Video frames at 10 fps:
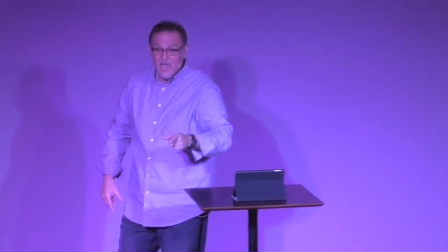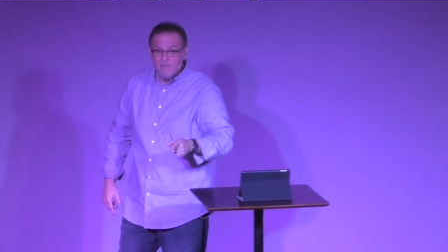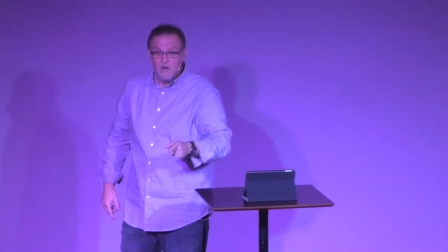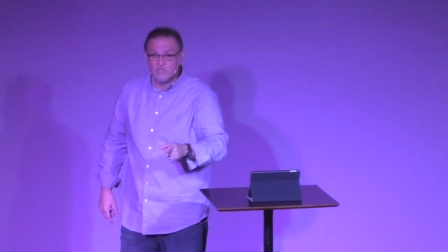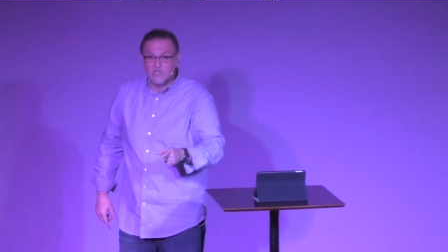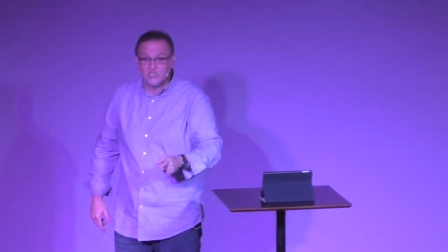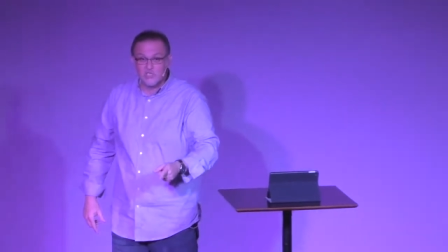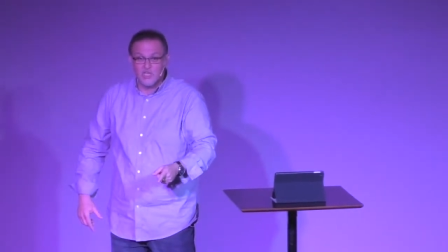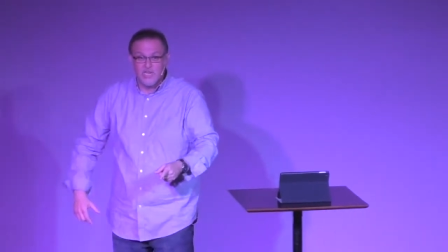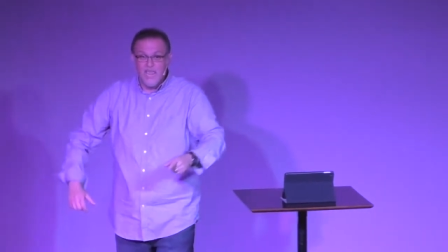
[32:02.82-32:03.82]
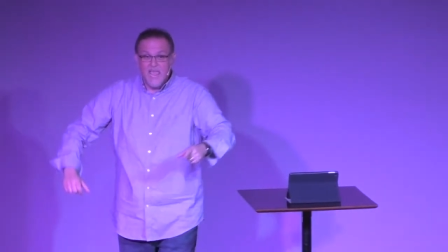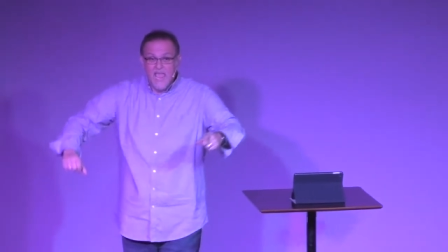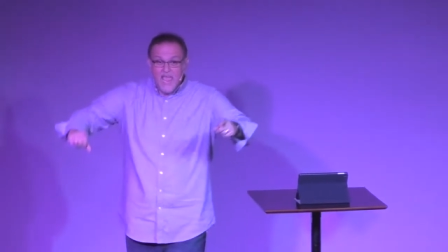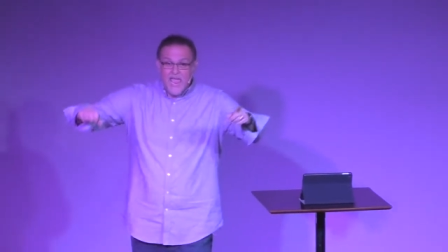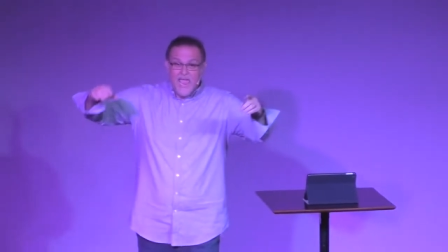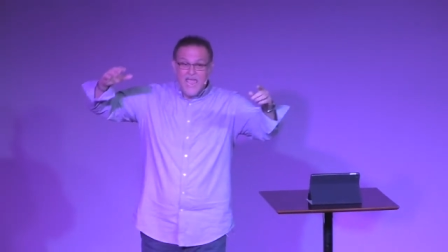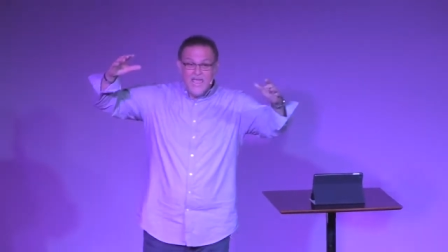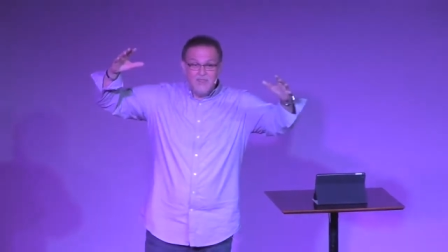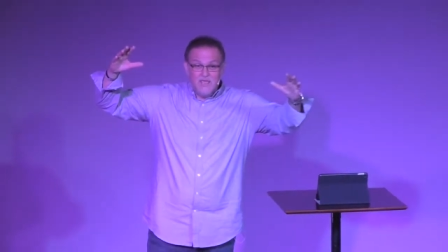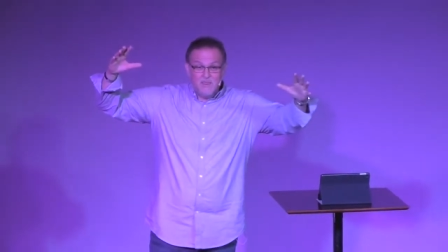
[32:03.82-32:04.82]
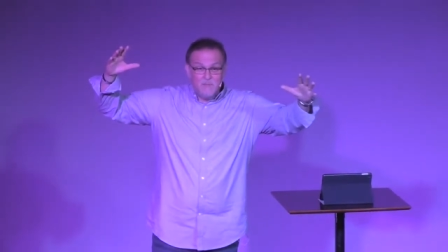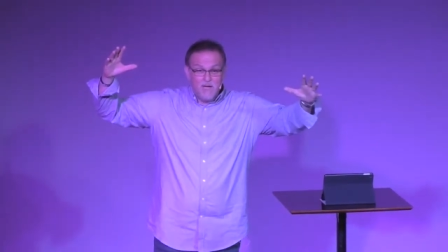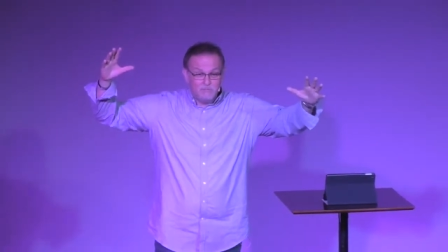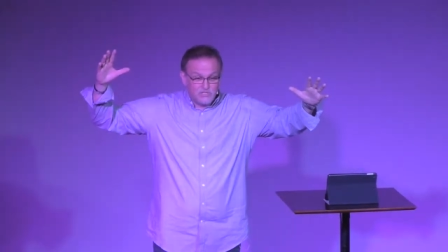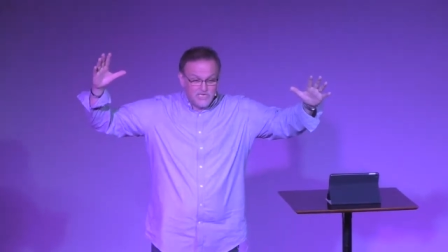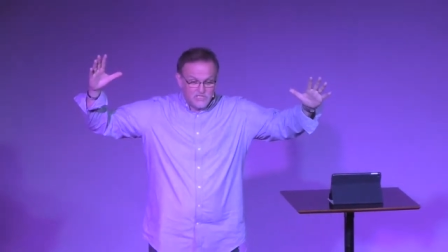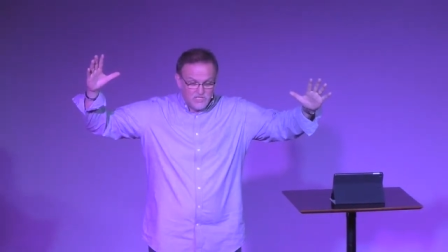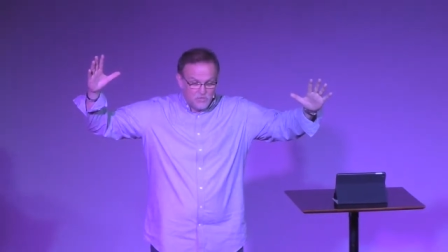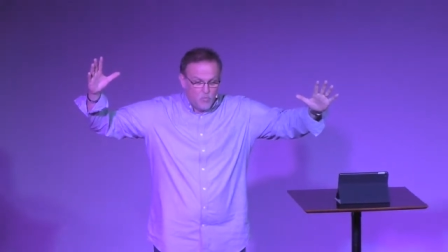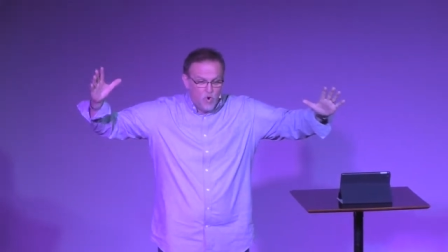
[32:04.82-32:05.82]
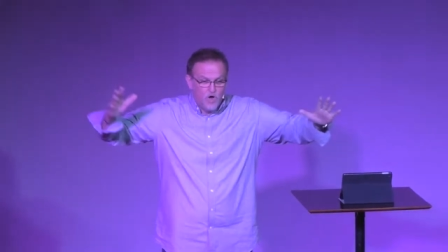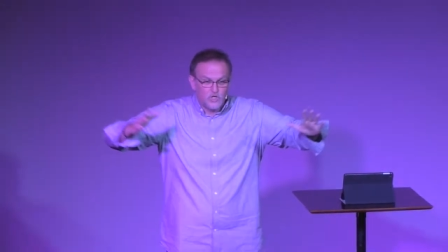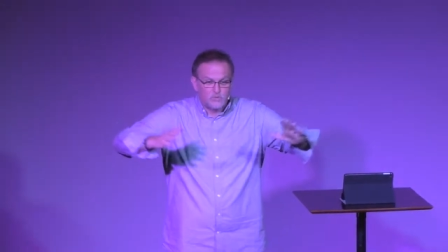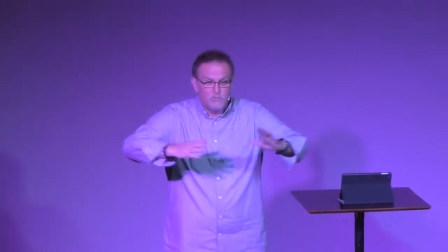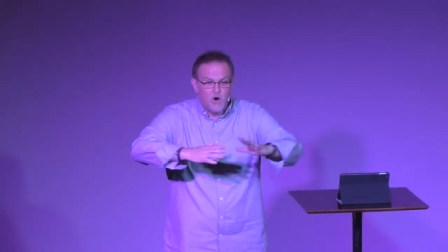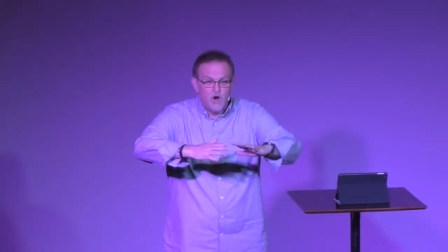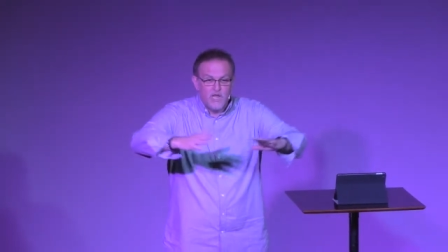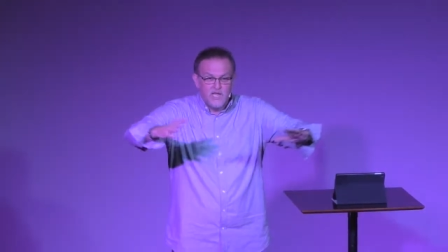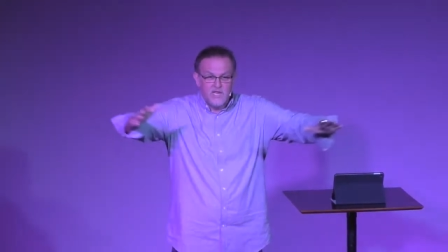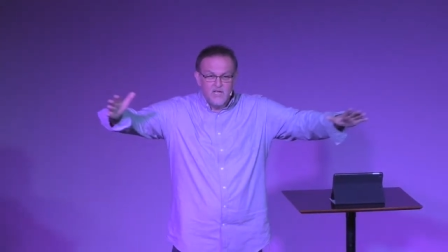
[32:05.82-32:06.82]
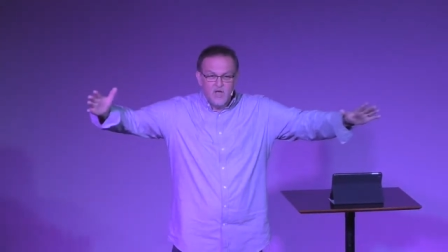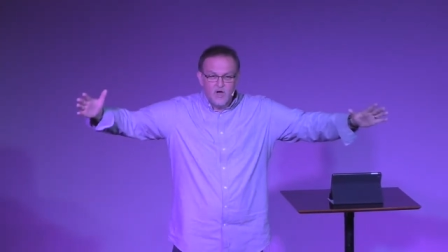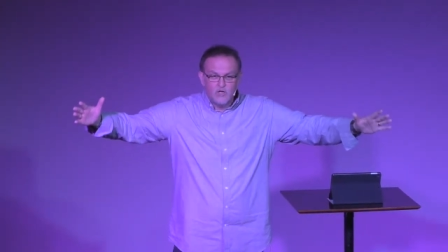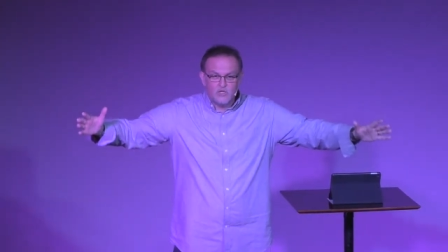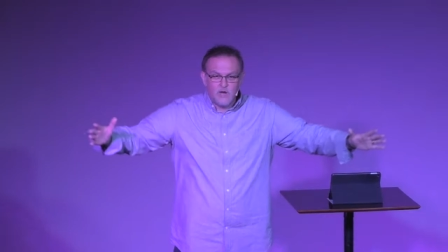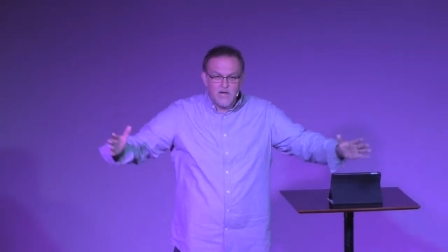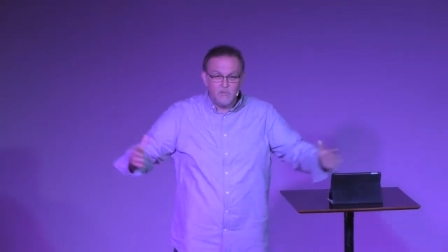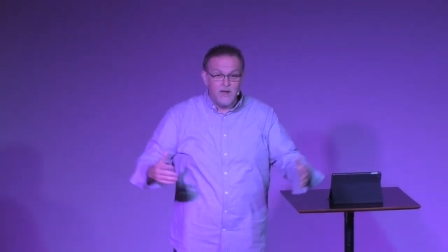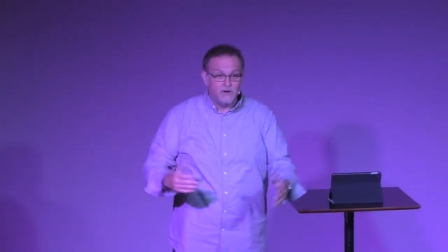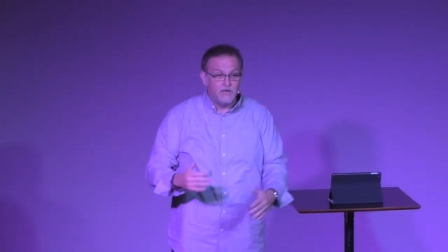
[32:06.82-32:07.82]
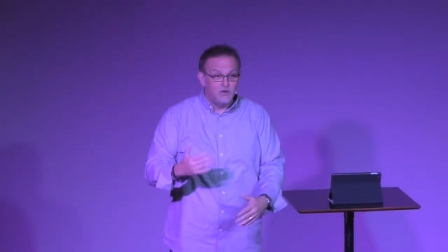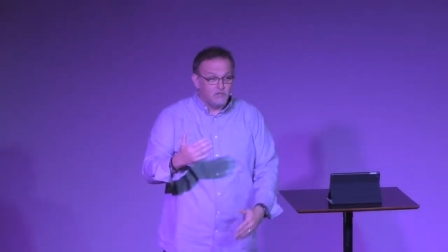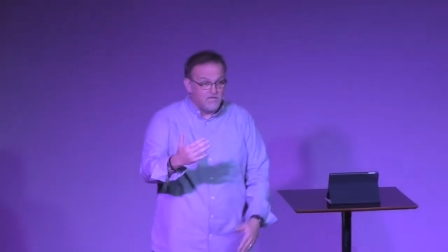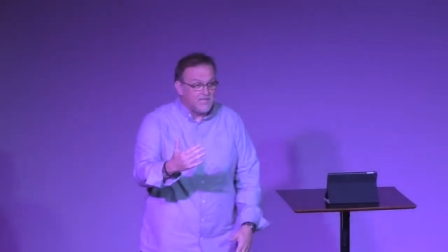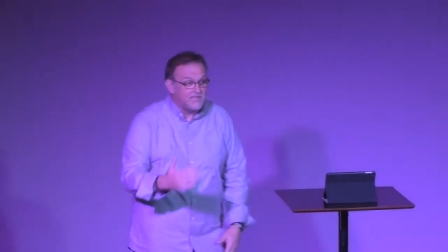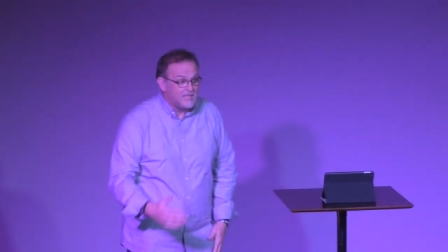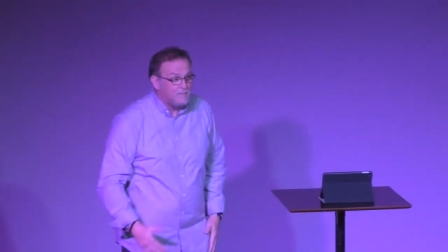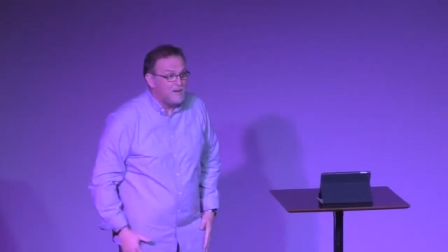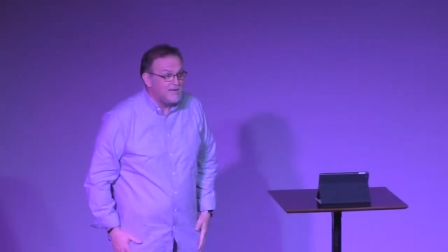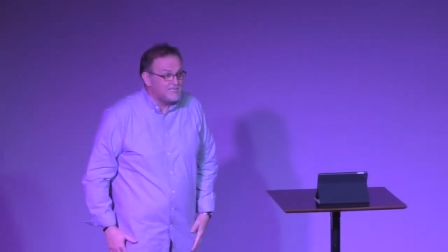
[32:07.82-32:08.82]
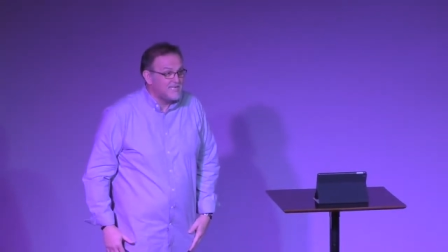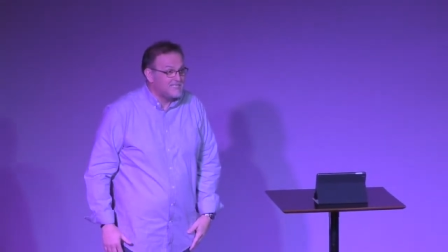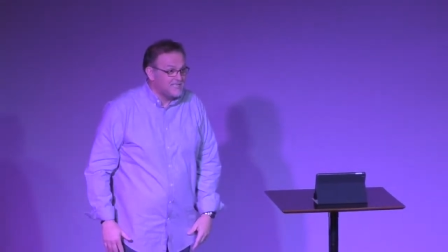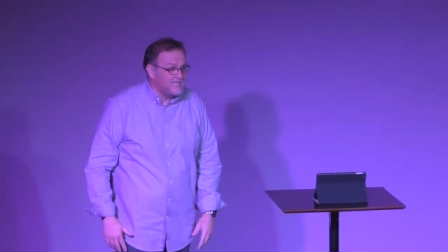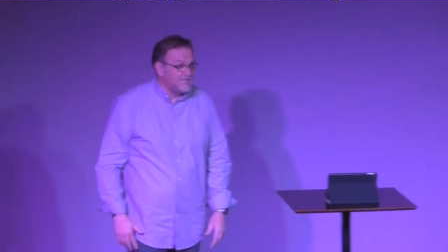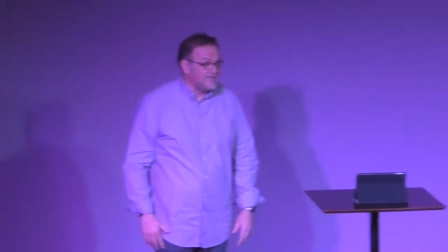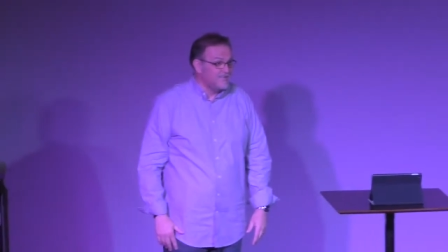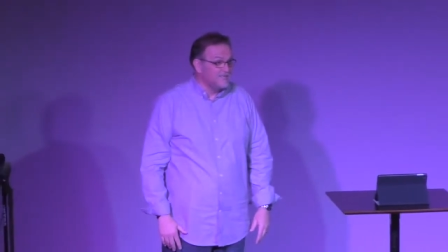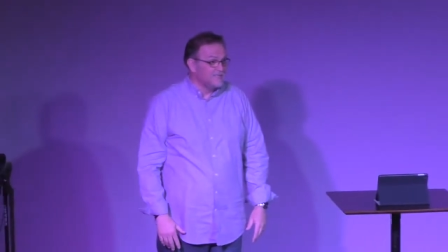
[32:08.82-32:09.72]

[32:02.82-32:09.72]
And Moses stood, and, and the Bible says that the waters parted on dry ground. Do you think that they paid attention then?